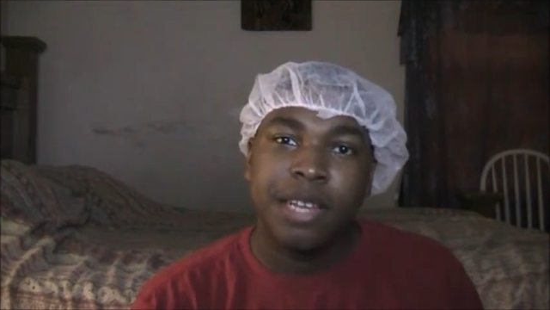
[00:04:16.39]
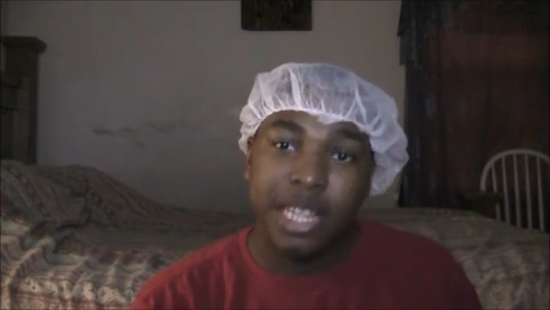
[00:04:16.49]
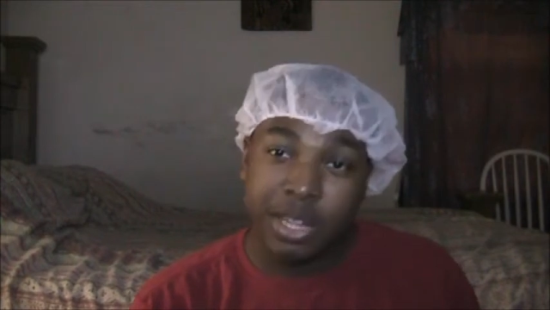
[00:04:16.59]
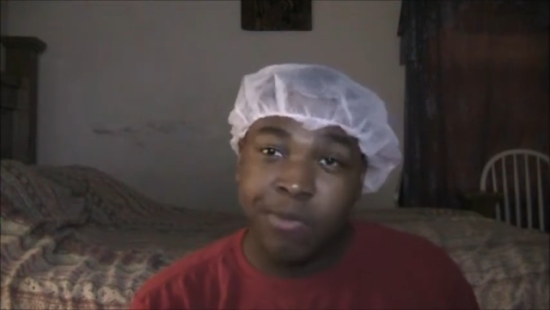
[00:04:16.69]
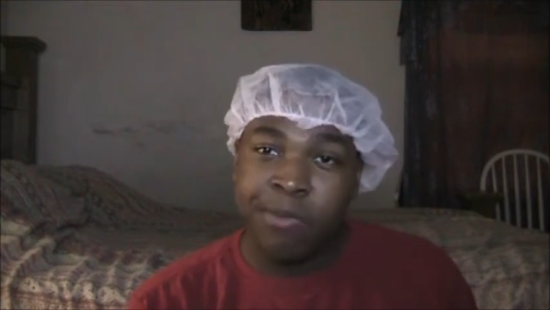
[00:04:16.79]

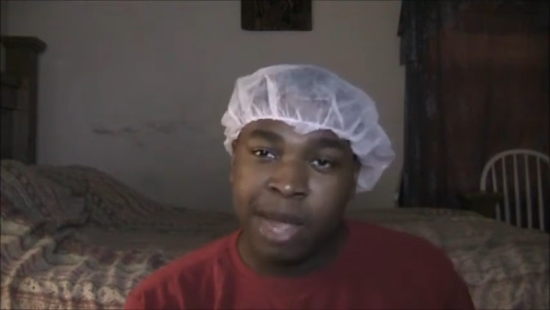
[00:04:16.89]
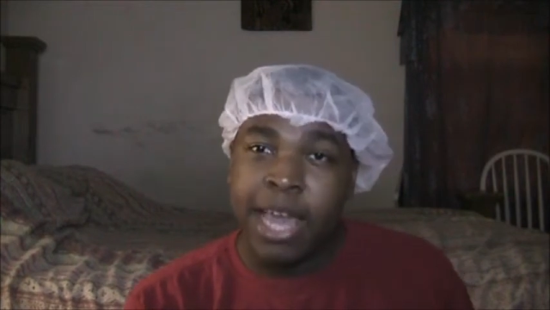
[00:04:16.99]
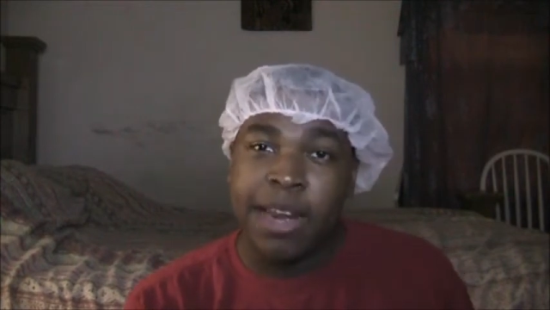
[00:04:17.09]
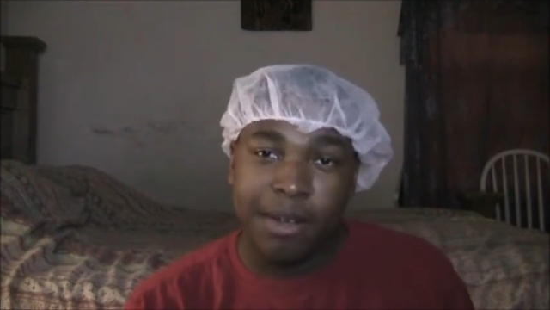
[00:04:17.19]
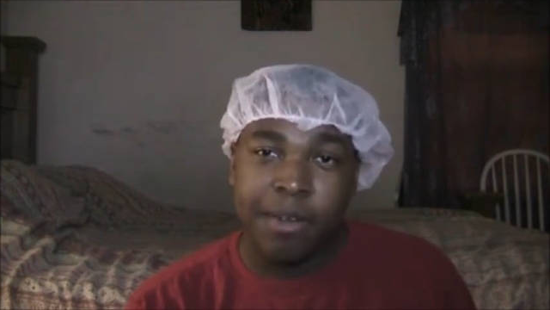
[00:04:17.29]
and you
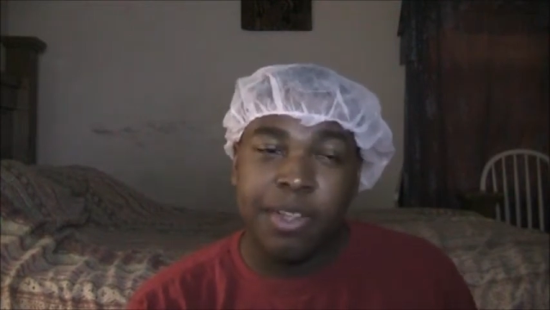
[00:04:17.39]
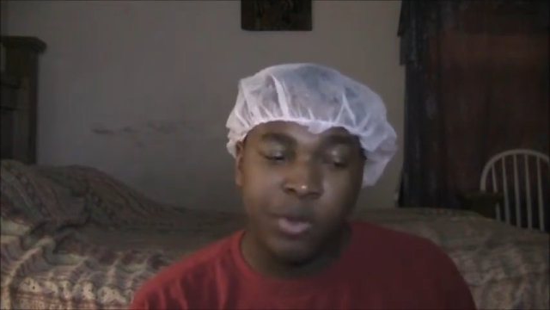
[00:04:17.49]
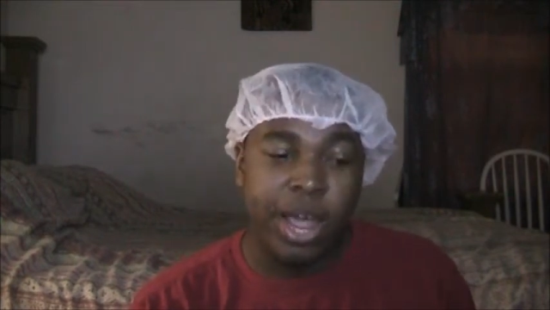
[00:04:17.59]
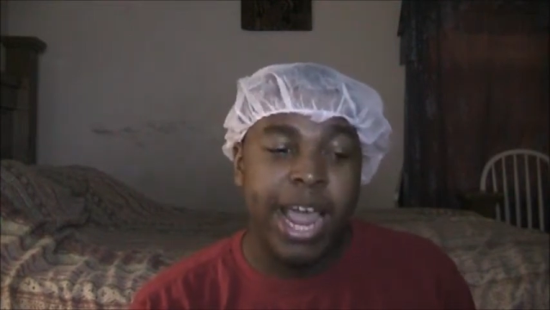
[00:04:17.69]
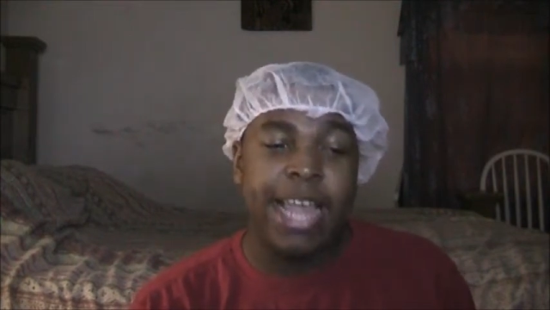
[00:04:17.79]
had a
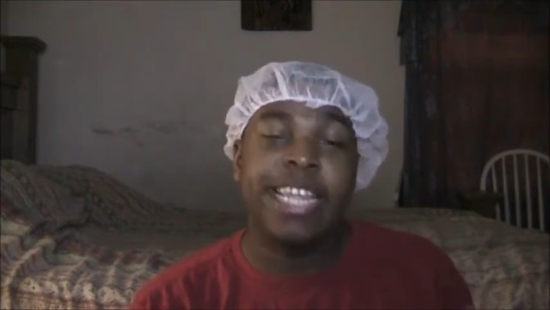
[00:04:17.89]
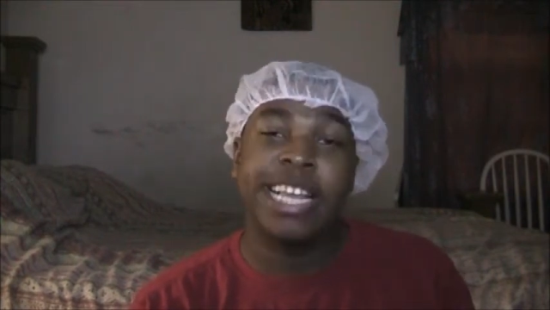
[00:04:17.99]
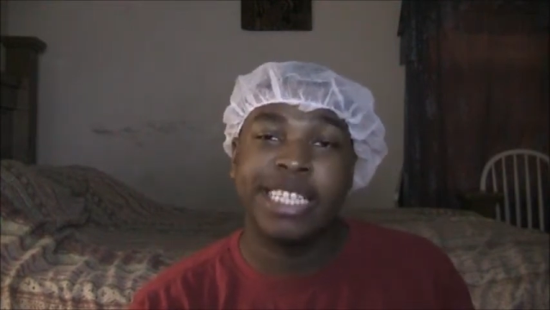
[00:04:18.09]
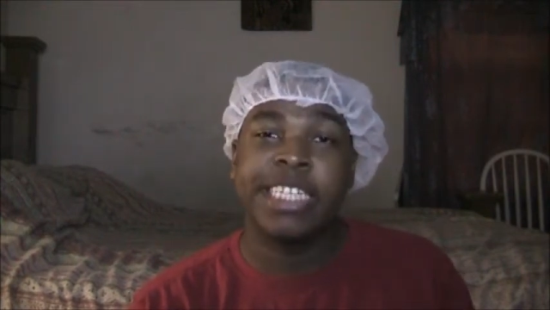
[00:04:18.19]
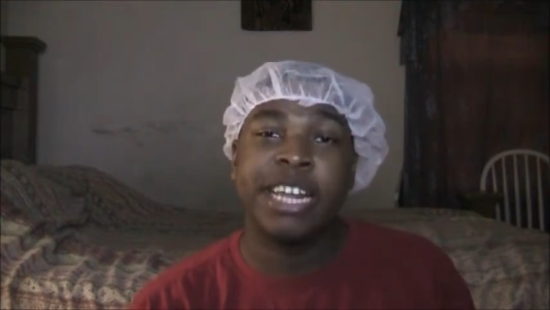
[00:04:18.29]
you had
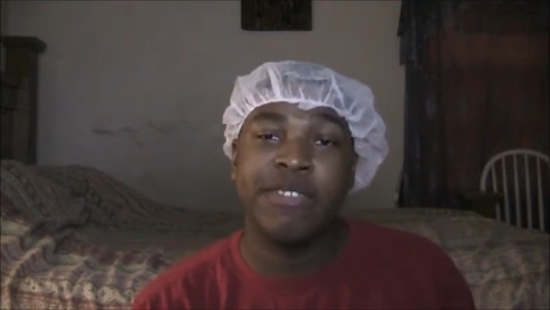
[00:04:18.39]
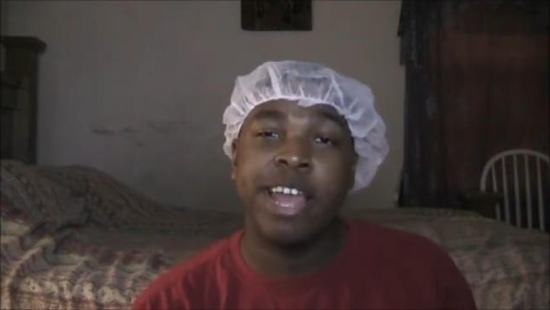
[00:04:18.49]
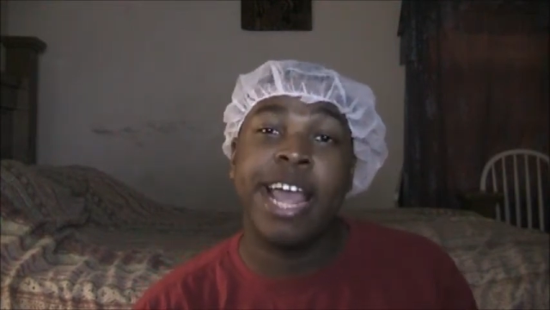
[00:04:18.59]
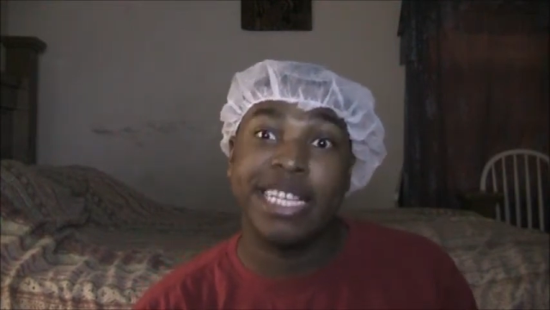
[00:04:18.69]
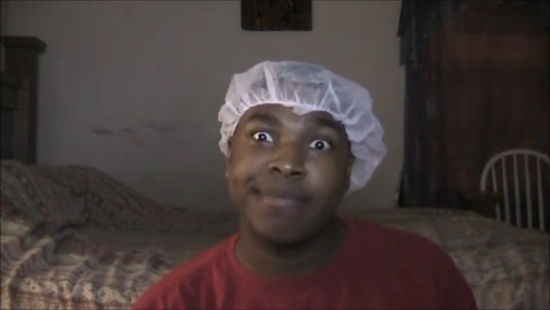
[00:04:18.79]
yesterday you
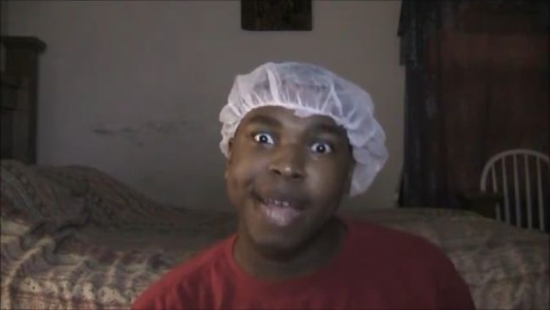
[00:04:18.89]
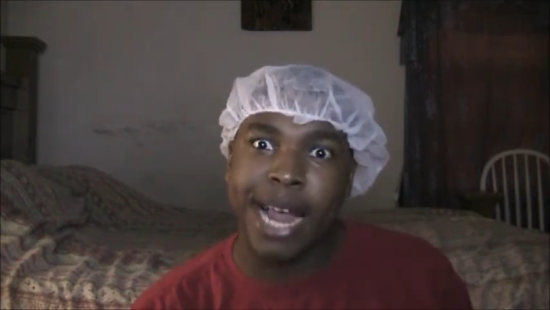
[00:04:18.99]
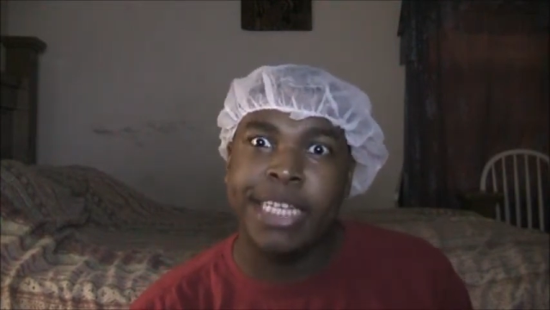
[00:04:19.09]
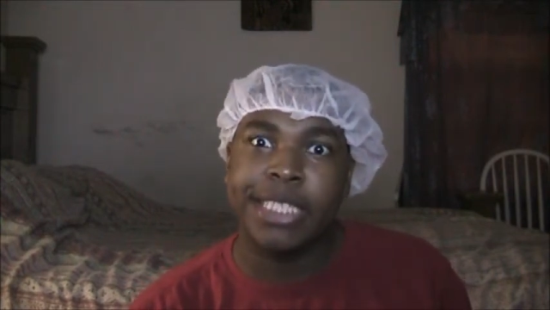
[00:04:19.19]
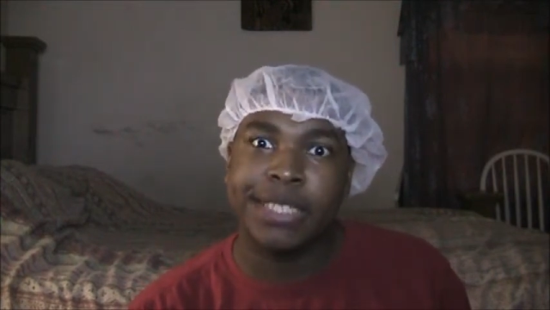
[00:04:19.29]
had some
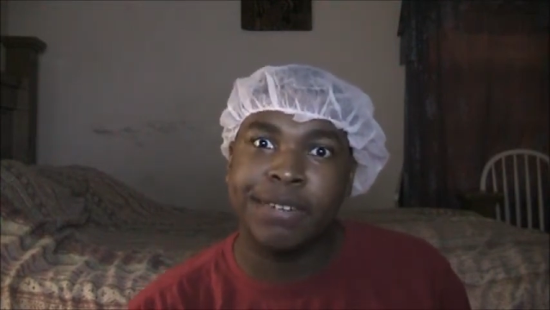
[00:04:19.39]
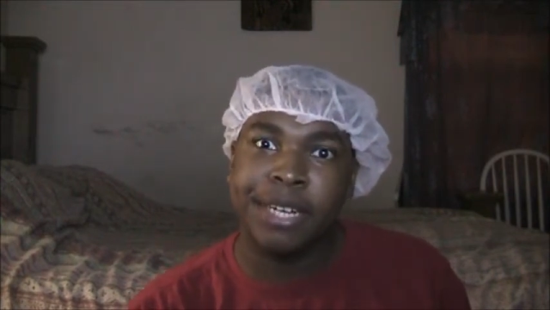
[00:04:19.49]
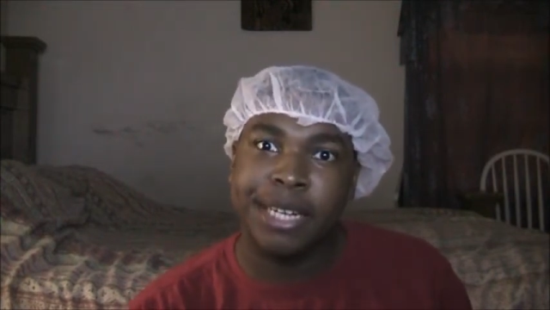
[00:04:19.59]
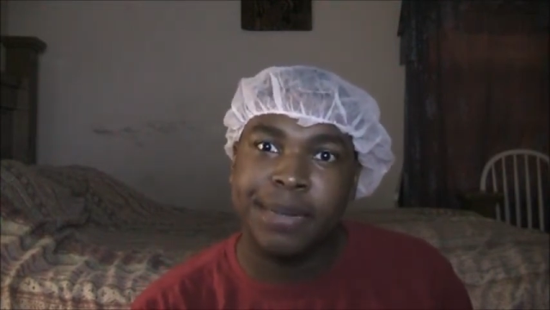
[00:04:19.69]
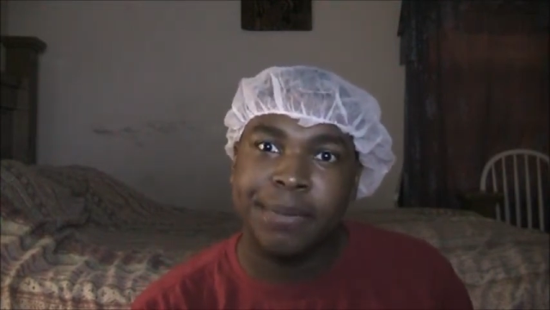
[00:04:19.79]
ice
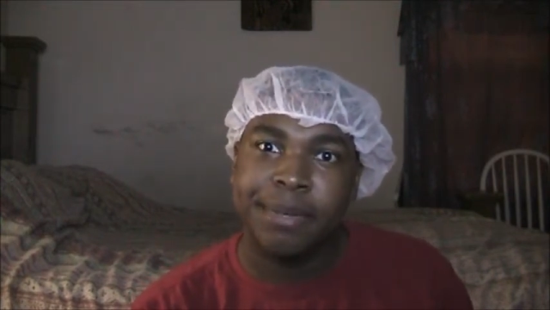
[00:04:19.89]
cream.